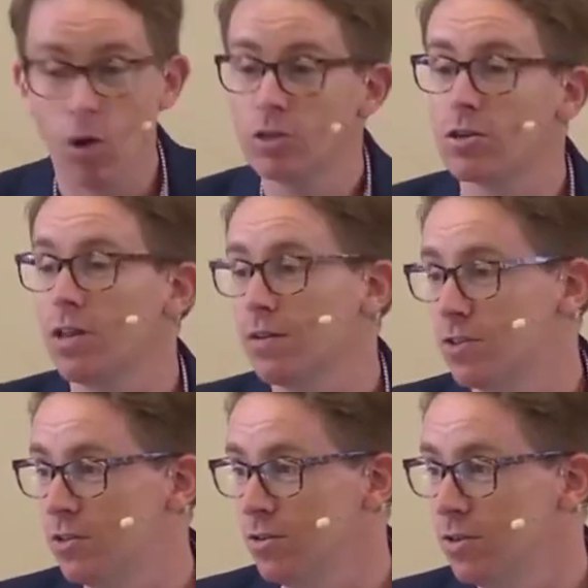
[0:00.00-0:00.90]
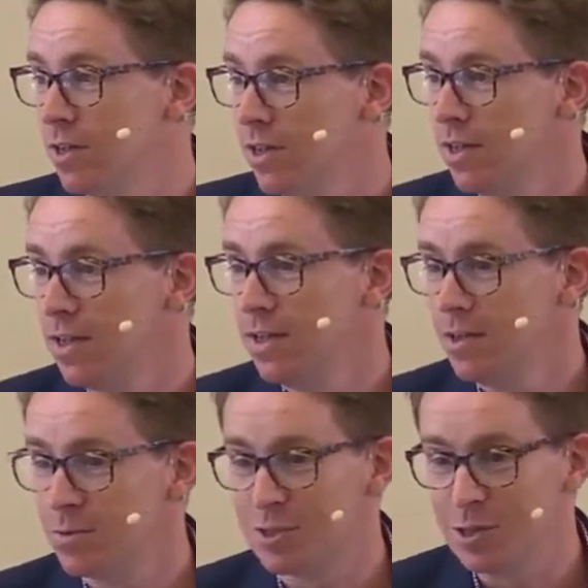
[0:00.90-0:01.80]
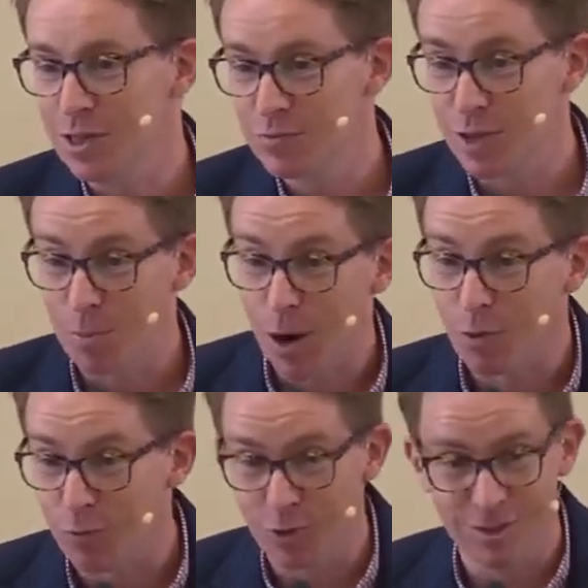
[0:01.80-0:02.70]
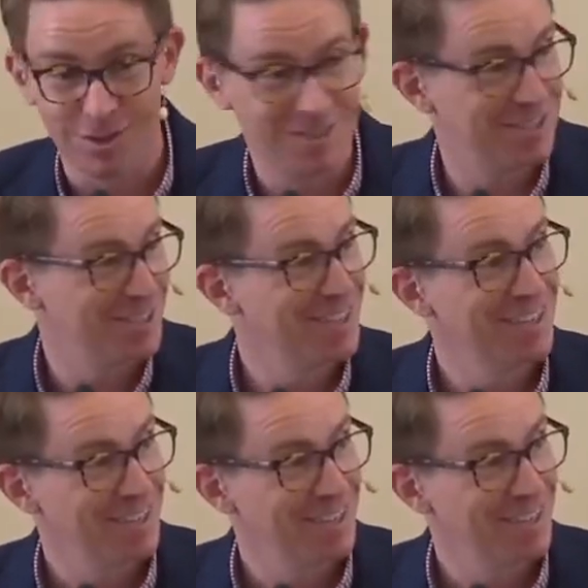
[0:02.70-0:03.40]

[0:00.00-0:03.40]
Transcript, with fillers: What is there left to do but to lift up our voices